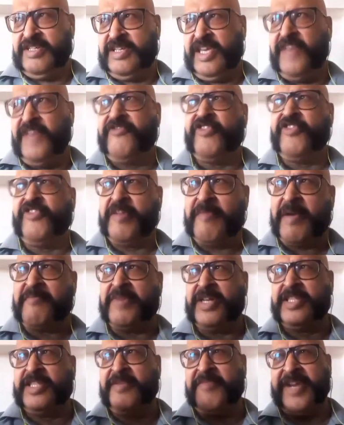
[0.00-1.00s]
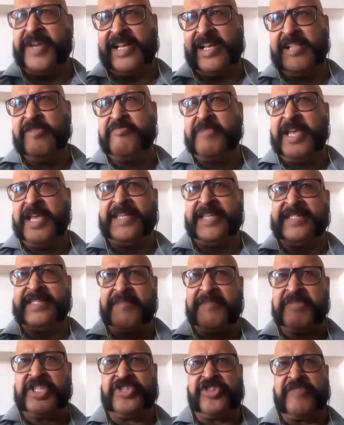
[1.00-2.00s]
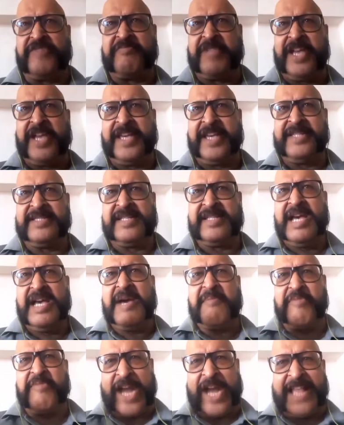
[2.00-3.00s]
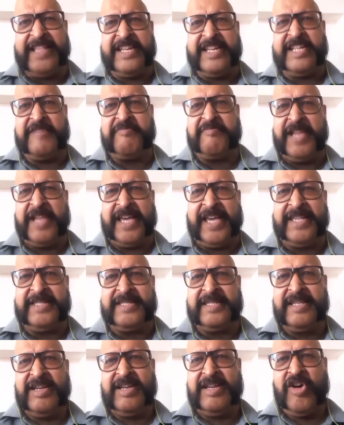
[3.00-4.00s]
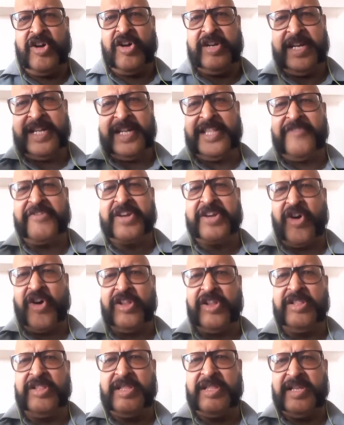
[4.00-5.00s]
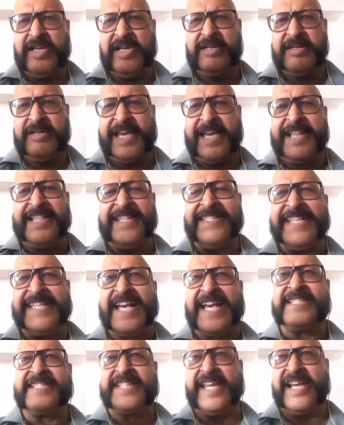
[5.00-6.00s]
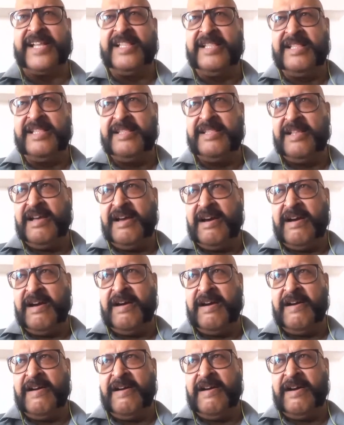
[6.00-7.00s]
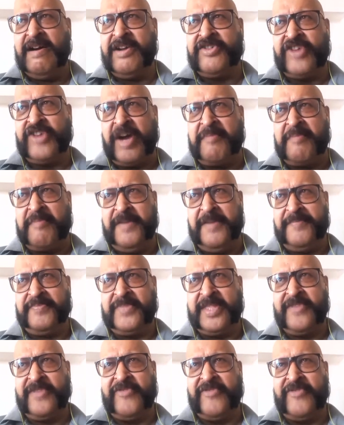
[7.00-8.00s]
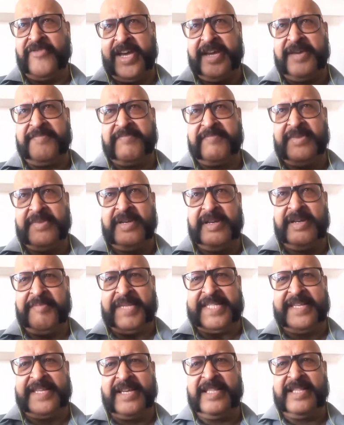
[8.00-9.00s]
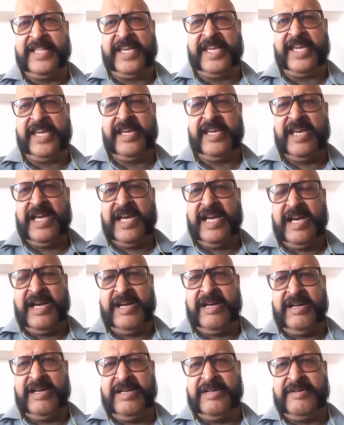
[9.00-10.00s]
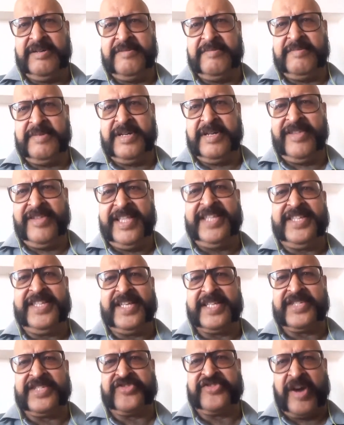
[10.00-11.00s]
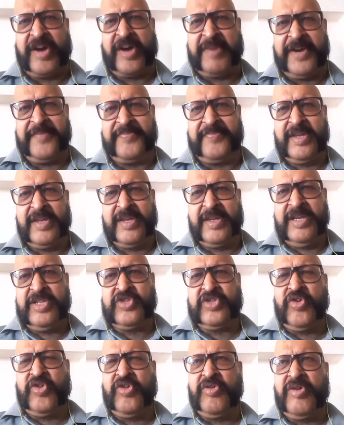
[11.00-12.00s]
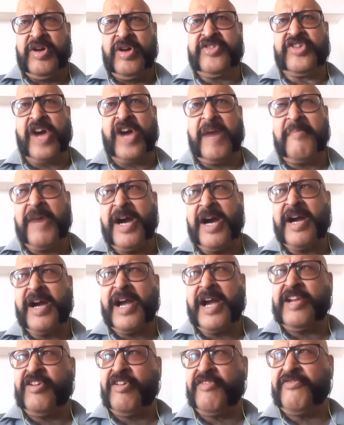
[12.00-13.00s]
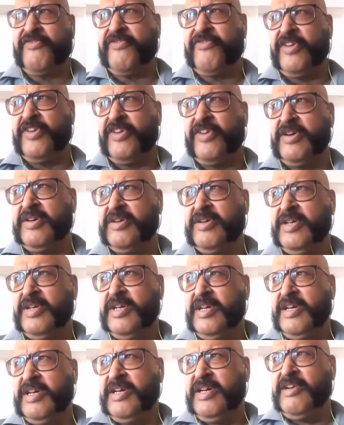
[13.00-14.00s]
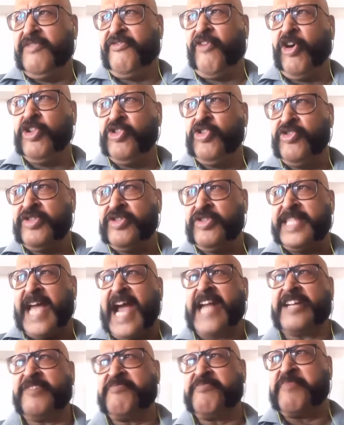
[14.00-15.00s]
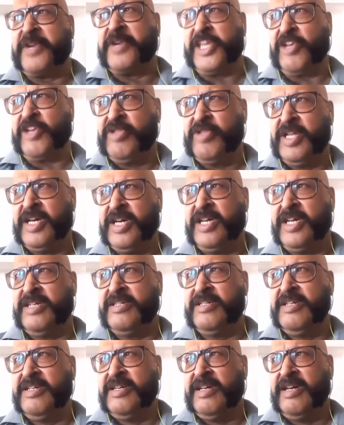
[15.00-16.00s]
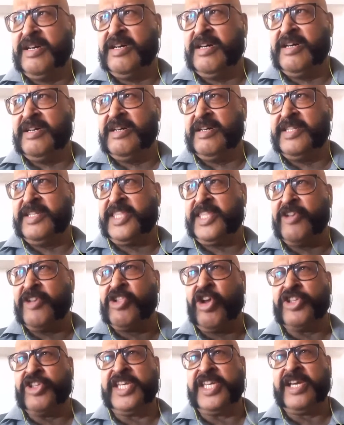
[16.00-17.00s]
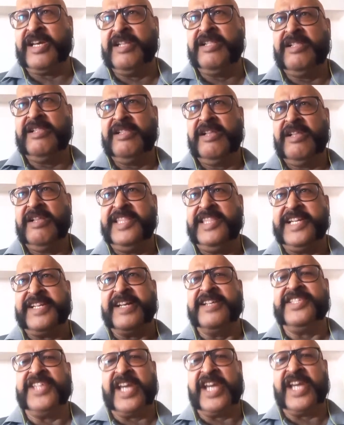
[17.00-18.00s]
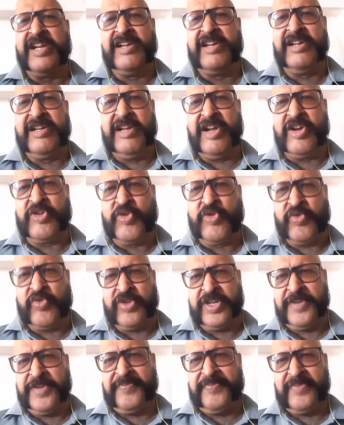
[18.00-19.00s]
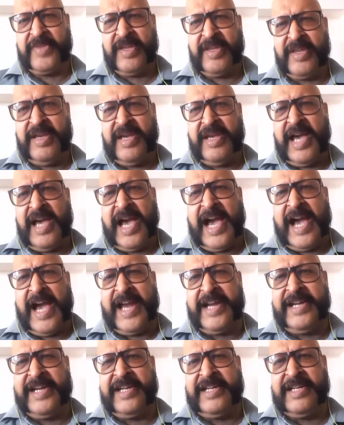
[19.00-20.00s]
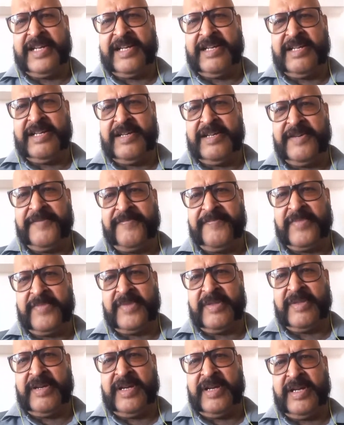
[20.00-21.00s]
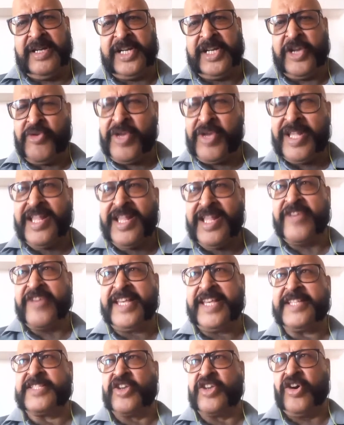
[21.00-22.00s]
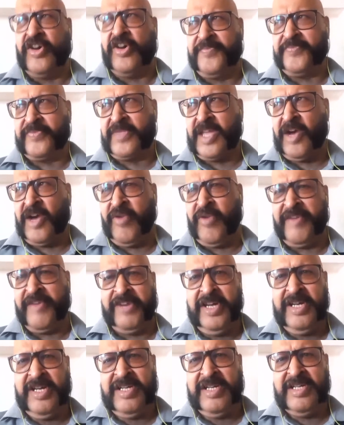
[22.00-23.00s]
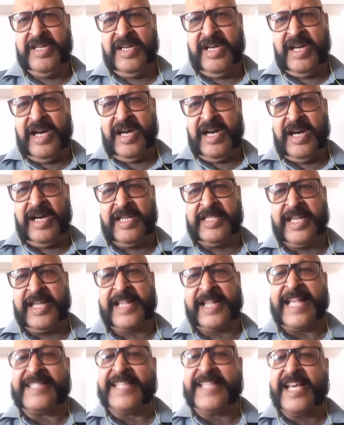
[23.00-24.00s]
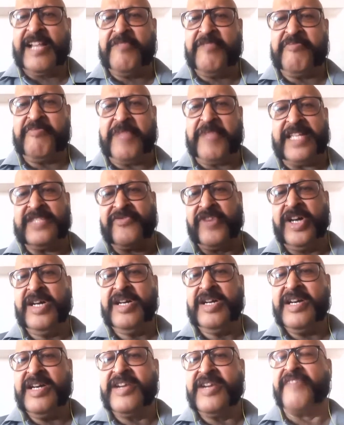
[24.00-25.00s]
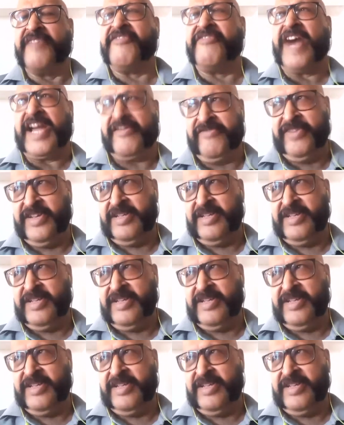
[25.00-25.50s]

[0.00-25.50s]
If you remember, the miracle plays, the mystery plays, morality plays, all right, they were all ecclesiastical drama. They were basically religious drama. So drama kind of followed that particular theological, liturgical route. And during the Renaissance, however, the classical plays were revived.